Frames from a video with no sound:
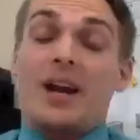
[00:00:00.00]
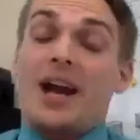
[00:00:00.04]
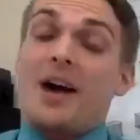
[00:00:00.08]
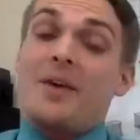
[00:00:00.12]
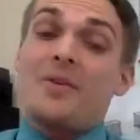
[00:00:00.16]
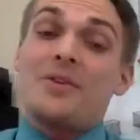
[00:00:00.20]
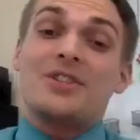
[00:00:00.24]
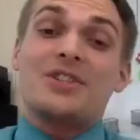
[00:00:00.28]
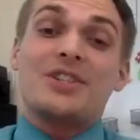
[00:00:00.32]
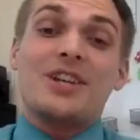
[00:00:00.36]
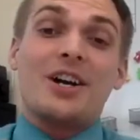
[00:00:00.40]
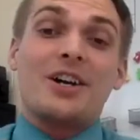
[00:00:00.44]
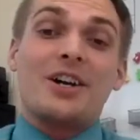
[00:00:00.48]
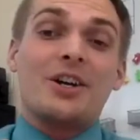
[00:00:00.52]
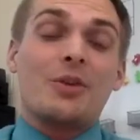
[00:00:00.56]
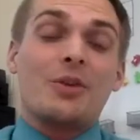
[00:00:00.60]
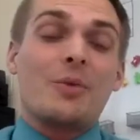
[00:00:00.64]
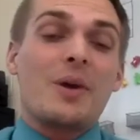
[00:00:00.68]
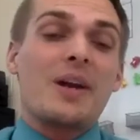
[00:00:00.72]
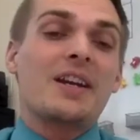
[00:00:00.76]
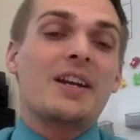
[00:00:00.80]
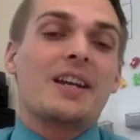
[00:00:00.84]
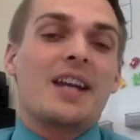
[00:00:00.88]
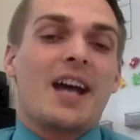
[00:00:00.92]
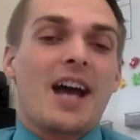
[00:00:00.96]
I was younger,
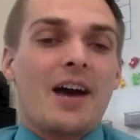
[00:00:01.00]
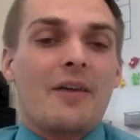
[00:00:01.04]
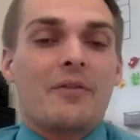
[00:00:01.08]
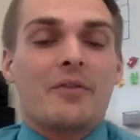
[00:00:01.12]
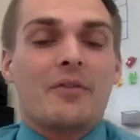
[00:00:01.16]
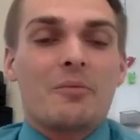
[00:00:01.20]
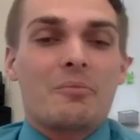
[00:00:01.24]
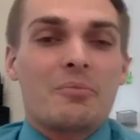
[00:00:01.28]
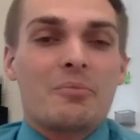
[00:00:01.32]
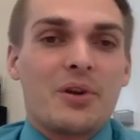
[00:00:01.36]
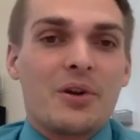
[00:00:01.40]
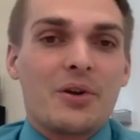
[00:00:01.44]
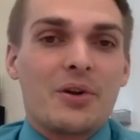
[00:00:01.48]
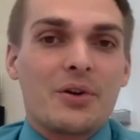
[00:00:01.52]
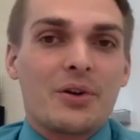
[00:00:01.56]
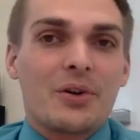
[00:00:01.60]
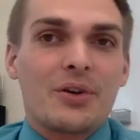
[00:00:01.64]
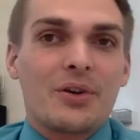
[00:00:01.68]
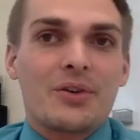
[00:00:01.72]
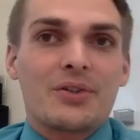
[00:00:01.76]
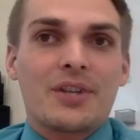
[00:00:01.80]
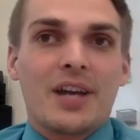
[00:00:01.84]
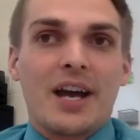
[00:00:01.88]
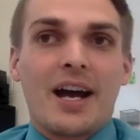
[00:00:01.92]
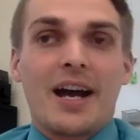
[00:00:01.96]
we didn't have
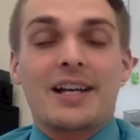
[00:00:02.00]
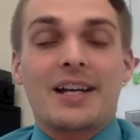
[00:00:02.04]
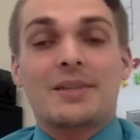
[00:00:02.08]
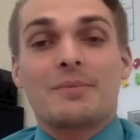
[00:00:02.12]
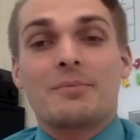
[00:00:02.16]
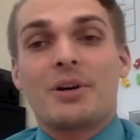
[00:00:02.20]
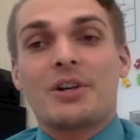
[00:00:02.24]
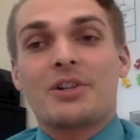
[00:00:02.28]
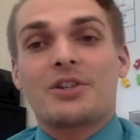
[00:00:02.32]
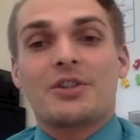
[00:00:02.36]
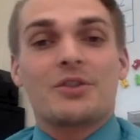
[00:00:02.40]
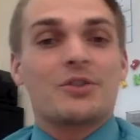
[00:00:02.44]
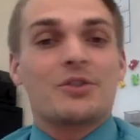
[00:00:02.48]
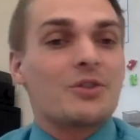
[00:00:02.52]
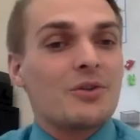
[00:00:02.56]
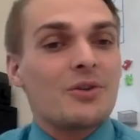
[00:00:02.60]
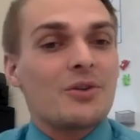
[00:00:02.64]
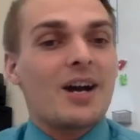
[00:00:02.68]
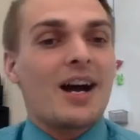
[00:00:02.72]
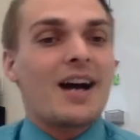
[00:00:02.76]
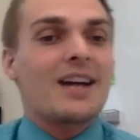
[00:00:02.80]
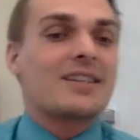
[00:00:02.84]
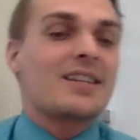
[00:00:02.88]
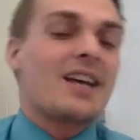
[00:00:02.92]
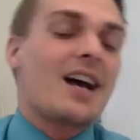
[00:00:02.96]
computers as much as you
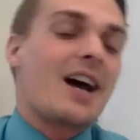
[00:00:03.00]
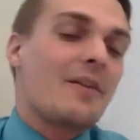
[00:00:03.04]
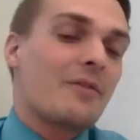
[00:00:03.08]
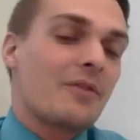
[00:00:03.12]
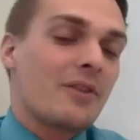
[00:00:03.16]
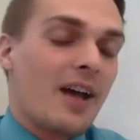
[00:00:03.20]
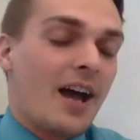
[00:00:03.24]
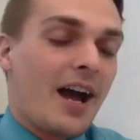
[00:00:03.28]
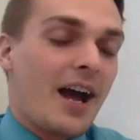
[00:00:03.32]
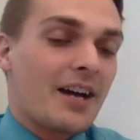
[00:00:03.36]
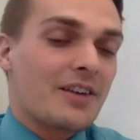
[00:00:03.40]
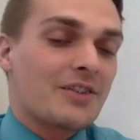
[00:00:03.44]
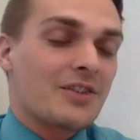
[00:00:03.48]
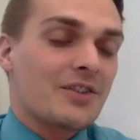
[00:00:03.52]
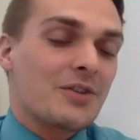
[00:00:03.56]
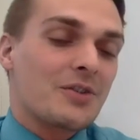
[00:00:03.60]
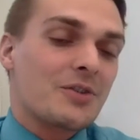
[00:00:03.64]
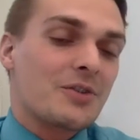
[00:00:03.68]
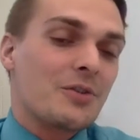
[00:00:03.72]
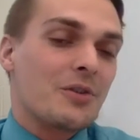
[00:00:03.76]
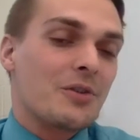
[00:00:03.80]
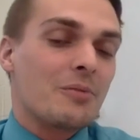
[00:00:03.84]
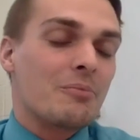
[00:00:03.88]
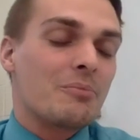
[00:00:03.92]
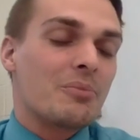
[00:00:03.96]
guys have access
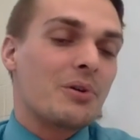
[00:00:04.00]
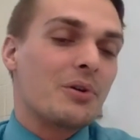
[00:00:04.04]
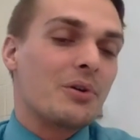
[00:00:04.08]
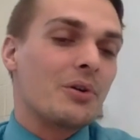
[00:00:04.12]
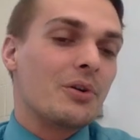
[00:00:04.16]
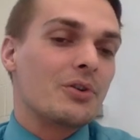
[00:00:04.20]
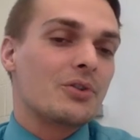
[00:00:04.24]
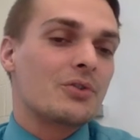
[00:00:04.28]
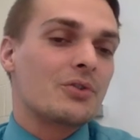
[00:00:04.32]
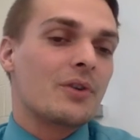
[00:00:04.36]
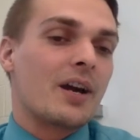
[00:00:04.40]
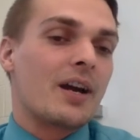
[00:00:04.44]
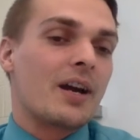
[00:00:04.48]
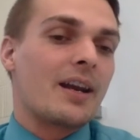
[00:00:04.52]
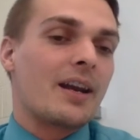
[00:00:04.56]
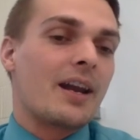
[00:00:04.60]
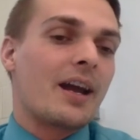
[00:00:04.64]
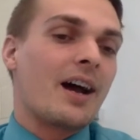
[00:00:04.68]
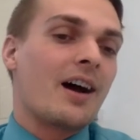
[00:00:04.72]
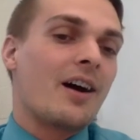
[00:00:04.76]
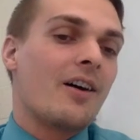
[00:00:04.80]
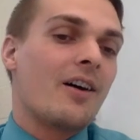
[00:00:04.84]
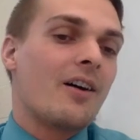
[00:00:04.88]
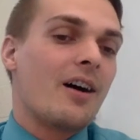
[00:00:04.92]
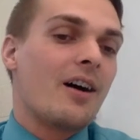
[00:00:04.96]
to computers right
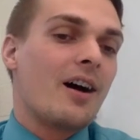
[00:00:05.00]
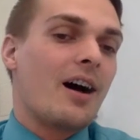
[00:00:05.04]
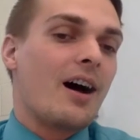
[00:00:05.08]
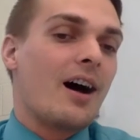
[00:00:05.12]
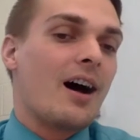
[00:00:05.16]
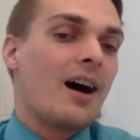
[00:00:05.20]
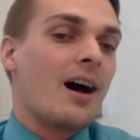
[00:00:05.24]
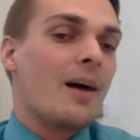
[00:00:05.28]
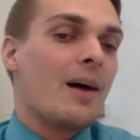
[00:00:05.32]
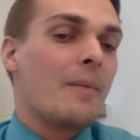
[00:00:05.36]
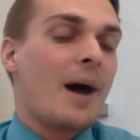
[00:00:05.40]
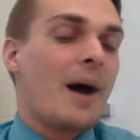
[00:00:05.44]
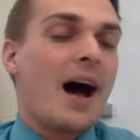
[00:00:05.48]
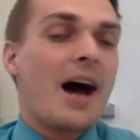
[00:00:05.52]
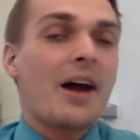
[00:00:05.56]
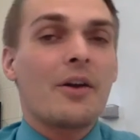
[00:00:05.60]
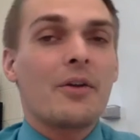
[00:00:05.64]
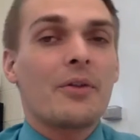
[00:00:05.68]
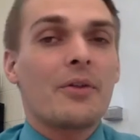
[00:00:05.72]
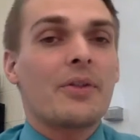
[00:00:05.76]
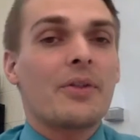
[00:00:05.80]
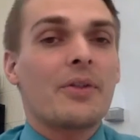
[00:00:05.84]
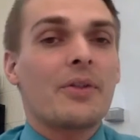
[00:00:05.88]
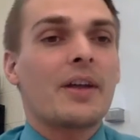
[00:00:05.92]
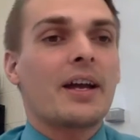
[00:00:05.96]
now. I
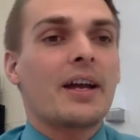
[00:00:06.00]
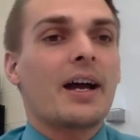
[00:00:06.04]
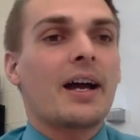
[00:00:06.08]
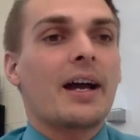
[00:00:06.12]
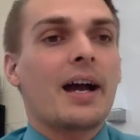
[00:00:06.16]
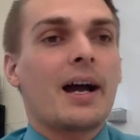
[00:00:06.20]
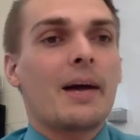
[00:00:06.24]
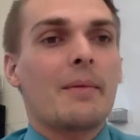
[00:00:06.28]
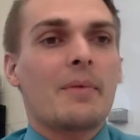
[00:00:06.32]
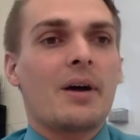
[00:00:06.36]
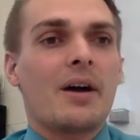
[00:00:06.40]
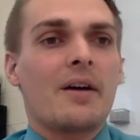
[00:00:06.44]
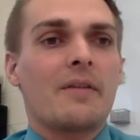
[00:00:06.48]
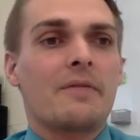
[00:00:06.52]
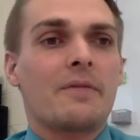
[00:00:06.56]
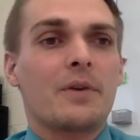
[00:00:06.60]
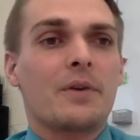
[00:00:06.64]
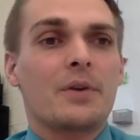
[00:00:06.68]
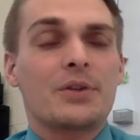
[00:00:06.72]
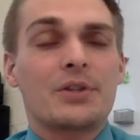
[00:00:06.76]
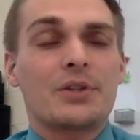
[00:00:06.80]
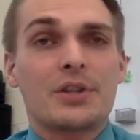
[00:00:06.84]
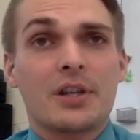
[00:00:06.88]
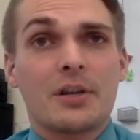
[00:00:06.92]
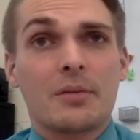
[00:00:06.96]
don't think I got my
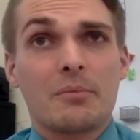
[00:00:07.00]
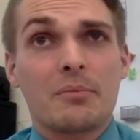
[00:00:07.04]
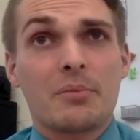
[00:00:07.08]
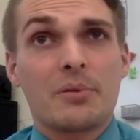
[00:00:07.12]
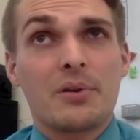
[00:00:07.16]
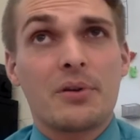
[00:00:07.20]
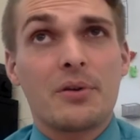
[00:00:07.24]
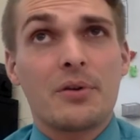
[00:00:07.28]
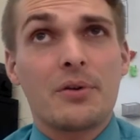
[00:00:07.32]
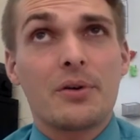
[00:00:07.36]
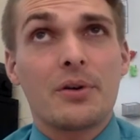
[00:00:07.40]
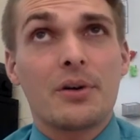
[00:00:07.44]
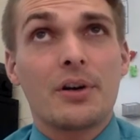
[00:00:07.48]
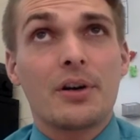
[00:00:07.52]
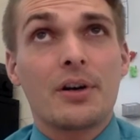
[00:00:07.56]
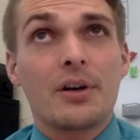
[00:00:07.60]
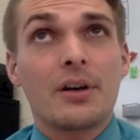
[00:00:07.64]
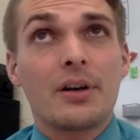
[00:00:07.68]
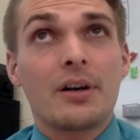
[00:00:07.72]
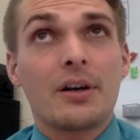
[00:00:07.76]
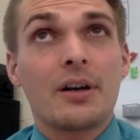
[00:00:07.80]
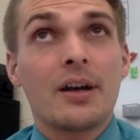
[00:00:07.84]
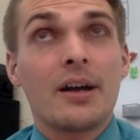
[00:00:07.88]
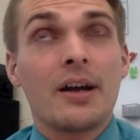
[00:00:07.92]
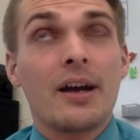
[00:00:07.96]
first
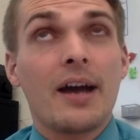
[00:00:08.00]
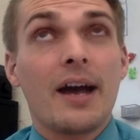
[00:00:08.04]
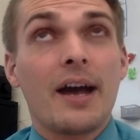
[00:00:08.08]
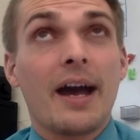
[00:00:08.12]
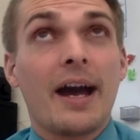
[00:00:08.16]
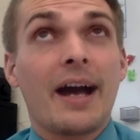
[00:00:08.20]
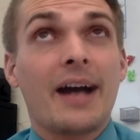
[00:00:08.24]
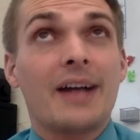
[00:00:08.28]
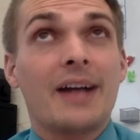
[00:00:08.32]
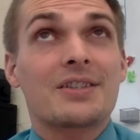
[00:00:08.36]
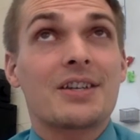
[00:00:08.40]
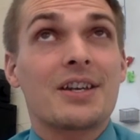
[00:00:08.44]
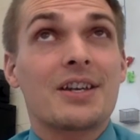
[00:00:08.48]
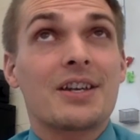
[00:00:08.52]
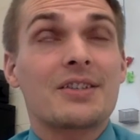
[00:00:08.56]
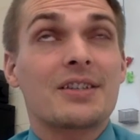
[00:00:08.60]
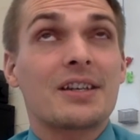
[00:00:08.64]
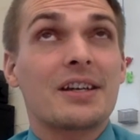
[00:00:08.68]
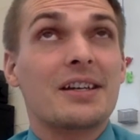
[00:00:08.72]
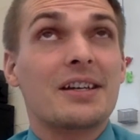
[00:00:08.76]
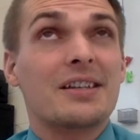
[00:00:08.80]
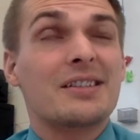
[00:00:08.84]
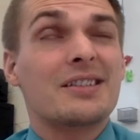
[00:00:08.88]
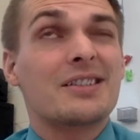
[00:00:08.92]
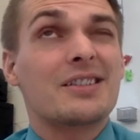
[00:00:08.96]
computer access
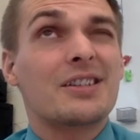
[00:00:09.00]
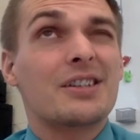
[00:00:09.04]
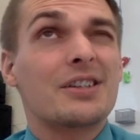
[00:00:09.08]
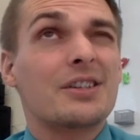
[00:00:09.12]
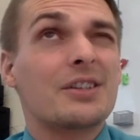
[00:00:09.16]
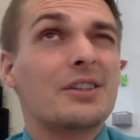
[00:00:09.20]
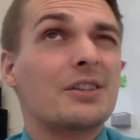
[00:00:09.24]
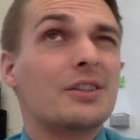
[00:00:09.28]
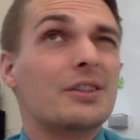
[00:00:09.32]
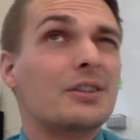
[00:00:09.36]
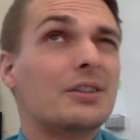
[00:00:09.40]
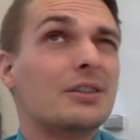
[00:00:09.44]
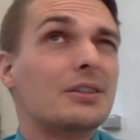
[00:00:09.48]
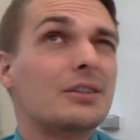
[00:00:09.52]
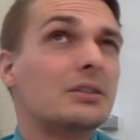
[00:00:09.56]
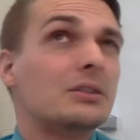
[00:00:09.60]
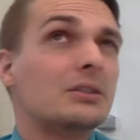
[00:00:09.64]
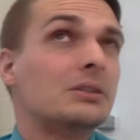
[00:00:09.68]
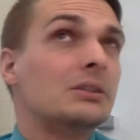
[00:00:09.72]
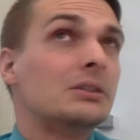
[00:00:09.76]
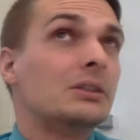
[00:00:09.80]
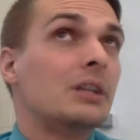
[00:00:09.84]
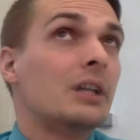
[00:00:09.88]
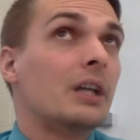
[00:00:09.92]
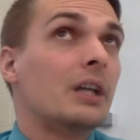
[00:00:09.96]
until